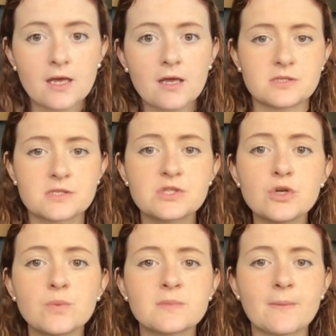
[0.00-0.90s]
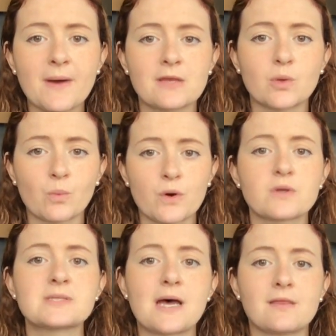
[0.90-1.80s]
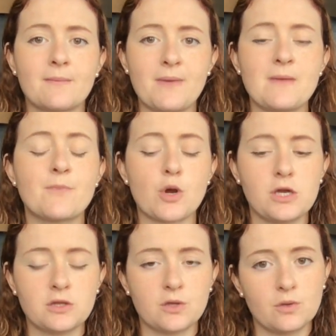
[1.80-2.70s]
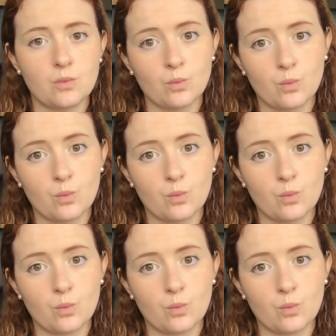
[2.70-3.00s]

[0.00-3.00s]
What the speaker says: consumed by the words on the paper and the